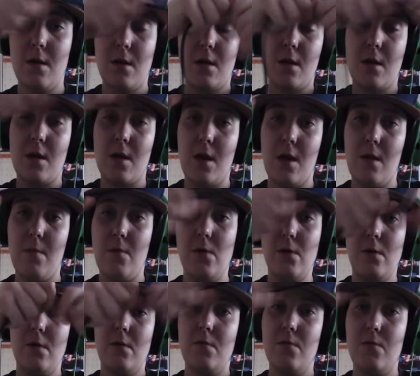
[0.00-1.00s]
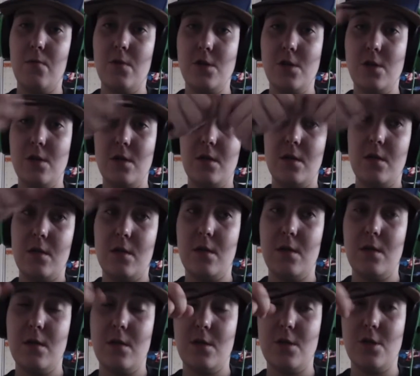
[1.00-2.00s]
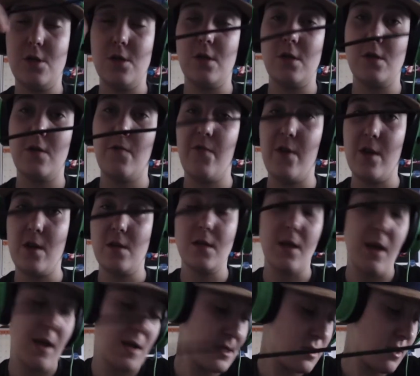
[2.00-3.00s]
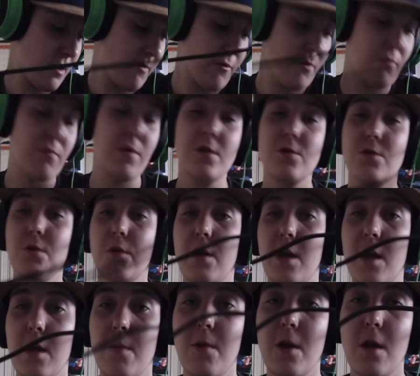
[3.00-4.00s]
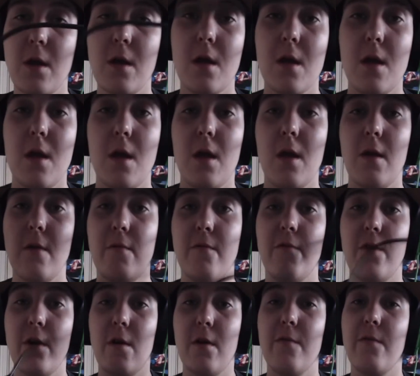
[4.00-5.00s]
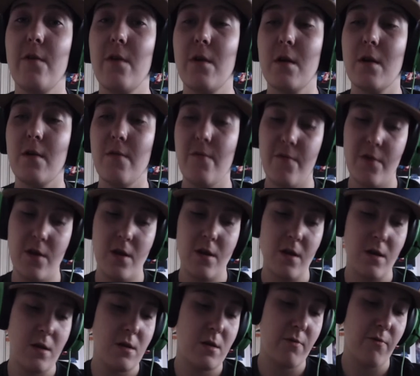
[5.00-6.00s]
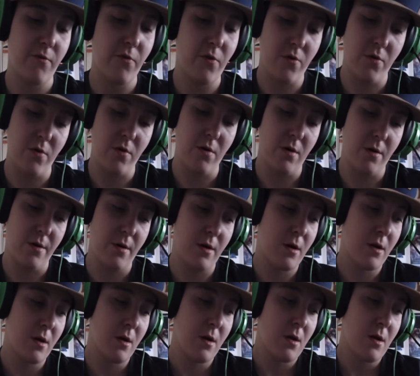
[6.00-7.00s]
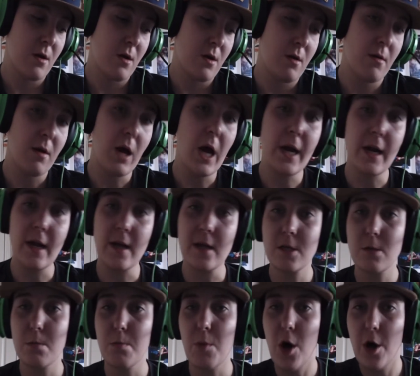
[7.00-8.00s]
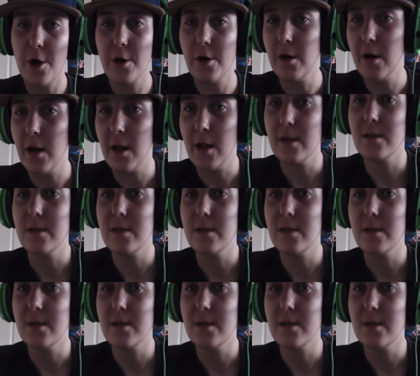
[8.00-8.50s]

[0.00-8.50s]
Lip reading: cable, which is just fantastic for retro gaming and very, very convenient for, I guess, modern day